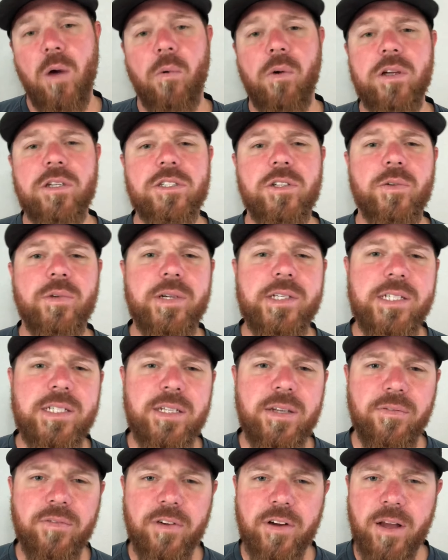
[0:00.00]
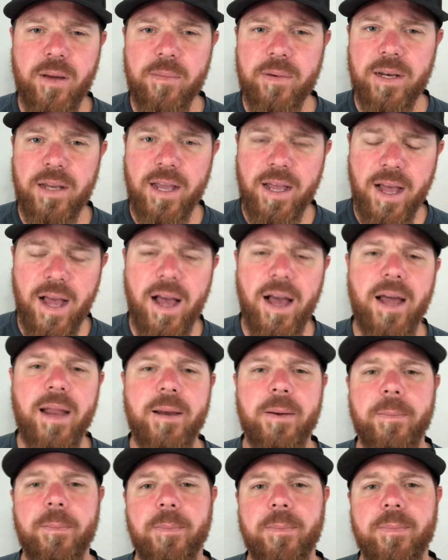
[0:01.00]
What is your reasoning for coming to God?
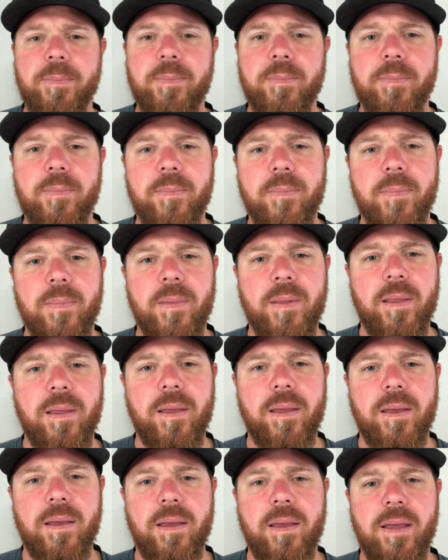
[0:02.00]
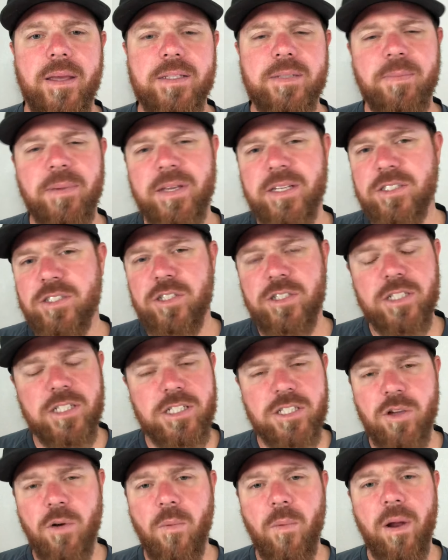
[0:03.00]
Is it because you
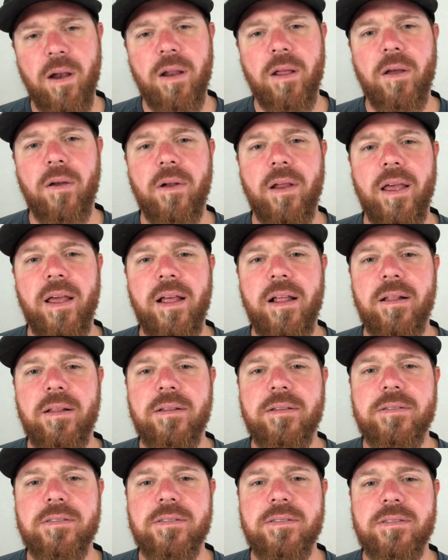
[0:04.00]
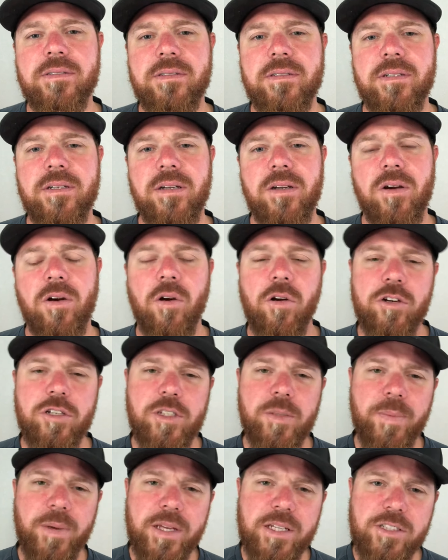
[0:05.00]
just don't want to go to hell? Or
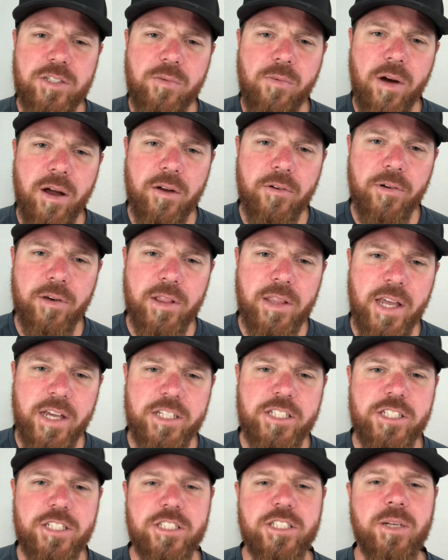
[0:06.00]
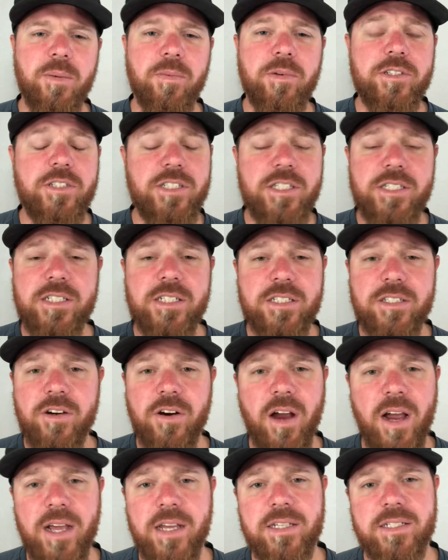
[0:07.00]
is it because you want a relationship with Jesus
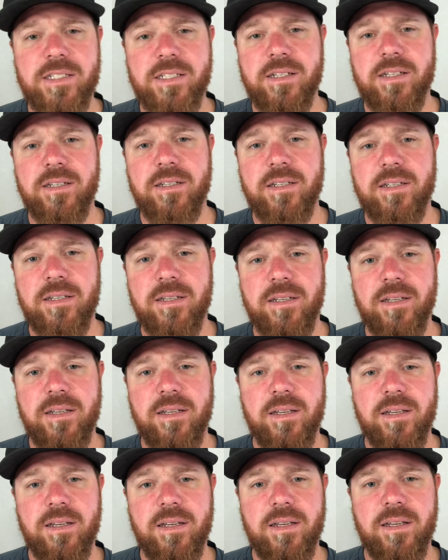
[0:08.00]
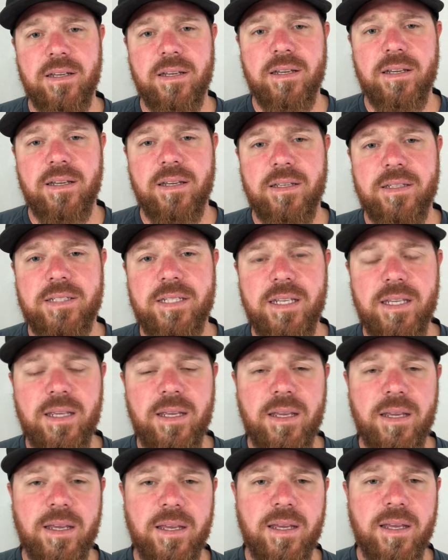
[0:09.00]
Christ?
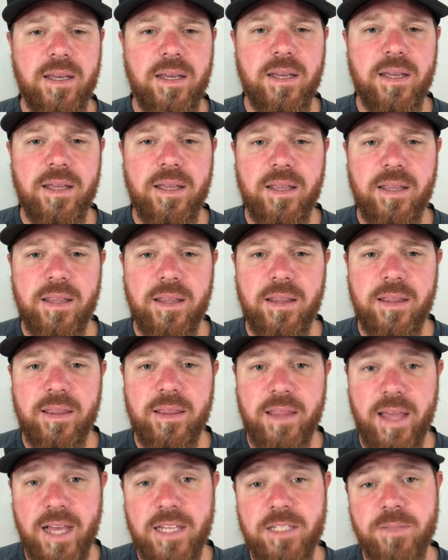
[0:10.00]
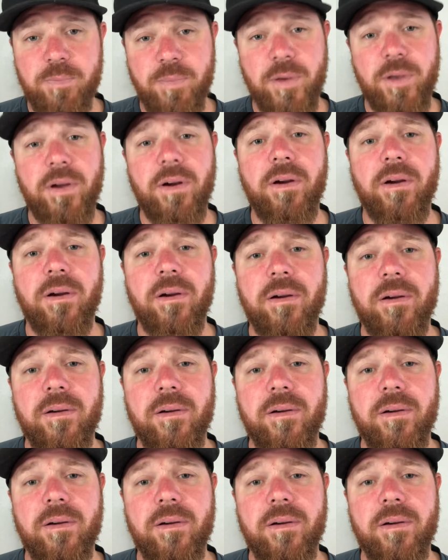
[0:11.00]
See, that's pure.